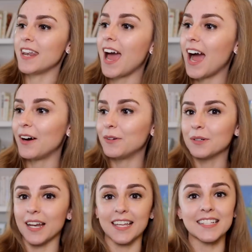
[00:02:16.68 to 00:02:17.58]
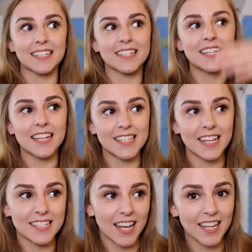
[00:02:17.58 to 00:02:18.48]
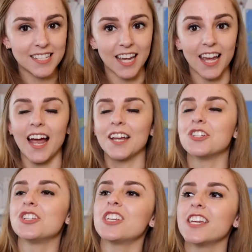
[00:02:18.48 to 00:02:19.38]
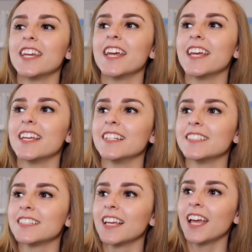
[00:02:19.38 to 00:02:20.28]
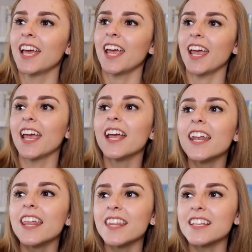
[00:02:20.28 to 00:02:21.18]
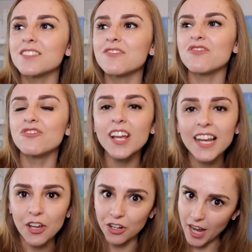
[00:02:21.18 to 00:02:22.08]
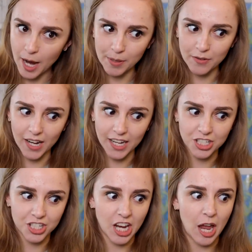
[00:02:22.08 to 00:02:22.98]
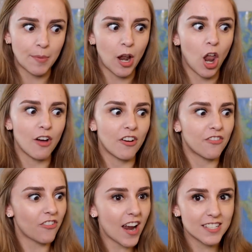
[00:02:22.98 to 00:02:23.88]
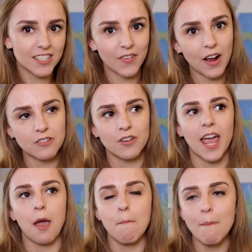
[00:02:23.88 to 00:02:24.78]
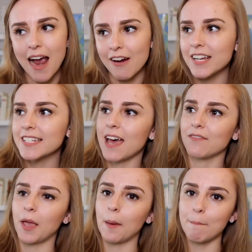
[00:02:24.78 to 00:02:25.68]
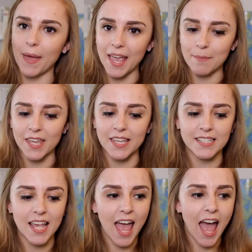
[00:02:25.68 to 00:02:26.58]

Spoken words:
Now, like, it's like 6 years later and she is in this really unhappy relationship. A lot of her friends around her are getting married, having babies,